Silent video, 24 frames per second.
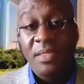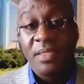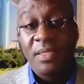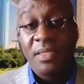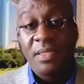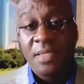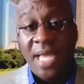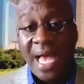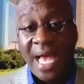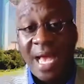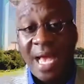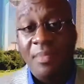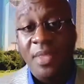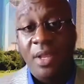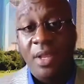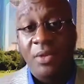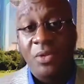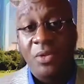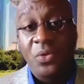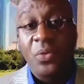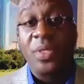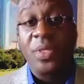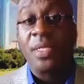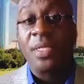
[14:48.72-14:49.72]
time there
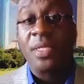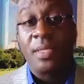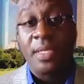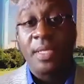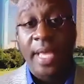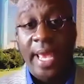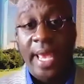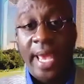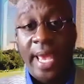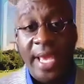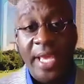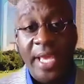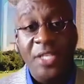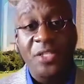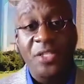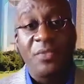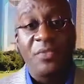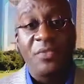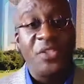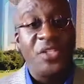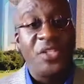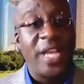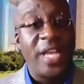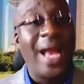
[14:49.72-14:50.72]
during the age
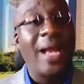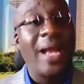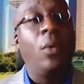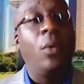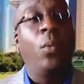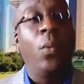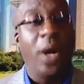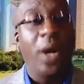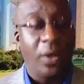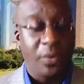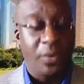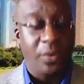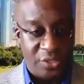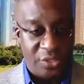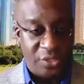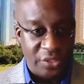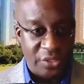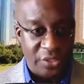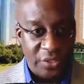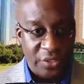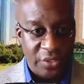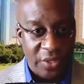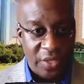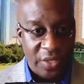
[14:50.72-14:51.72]
of Jack
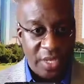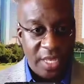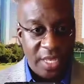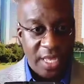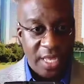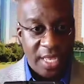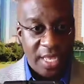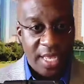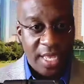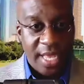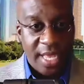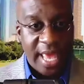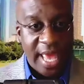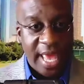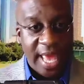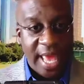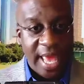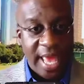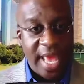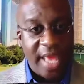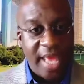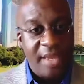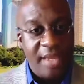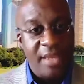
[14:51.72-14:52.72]
Welch. Yeah.
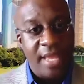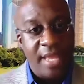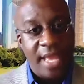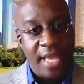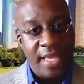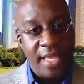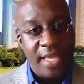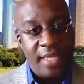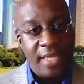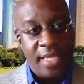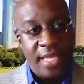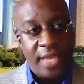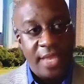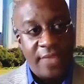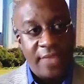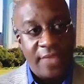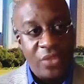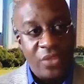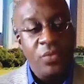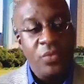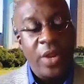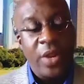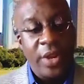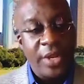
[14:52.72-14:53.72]
And if
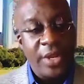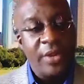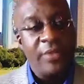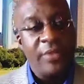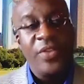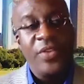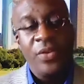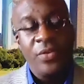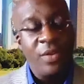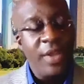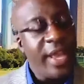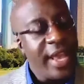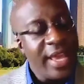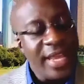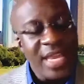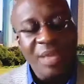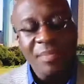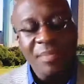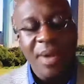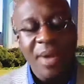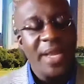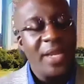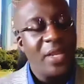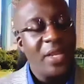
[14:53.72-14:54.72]
you interviewed
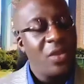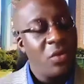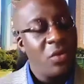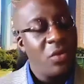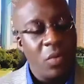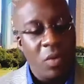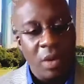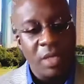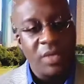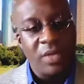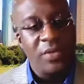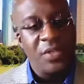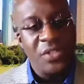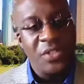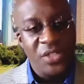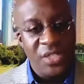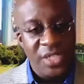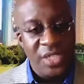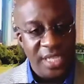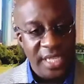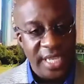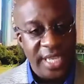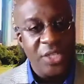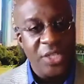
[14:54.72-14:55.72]
anybody who worked for
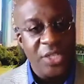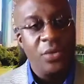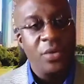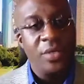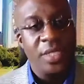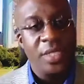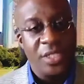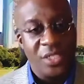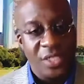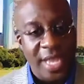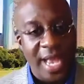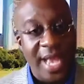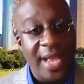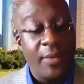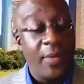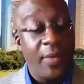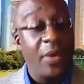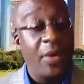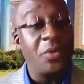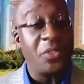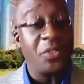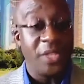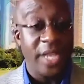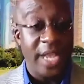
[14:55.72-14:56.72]
GE during the Jack
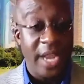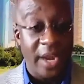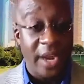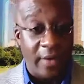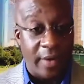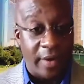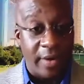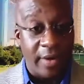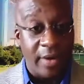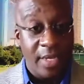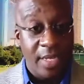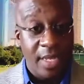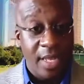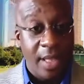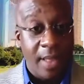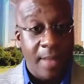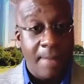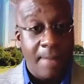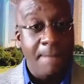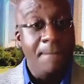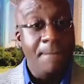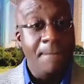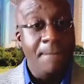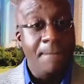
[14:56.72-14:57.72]
Welch era,
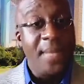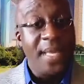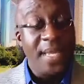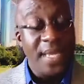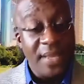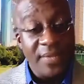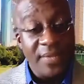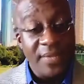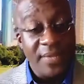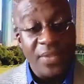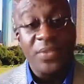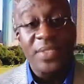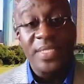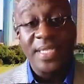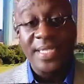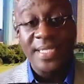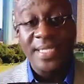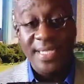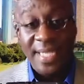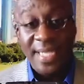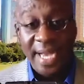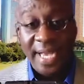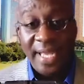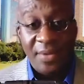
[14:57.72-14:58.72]
many of those
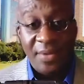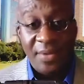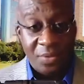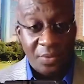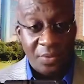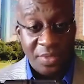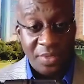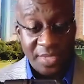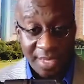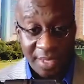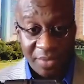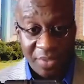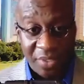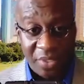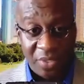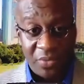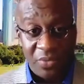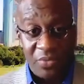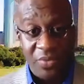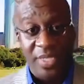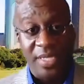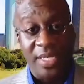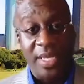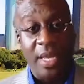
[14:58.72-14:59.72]
executives will tell you
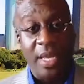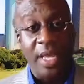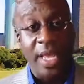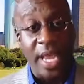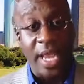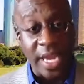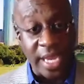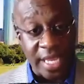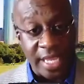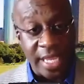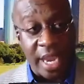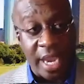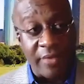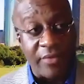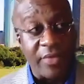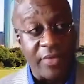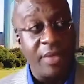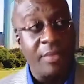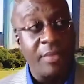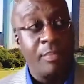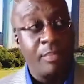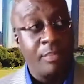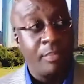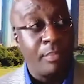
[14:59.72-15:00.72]
that every
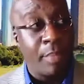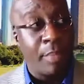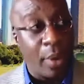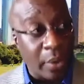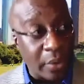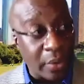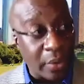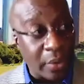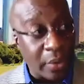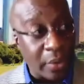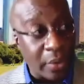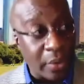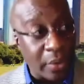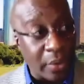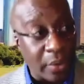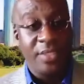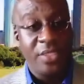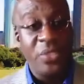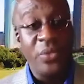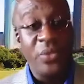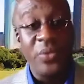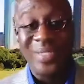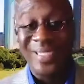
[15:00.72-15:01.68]
person to a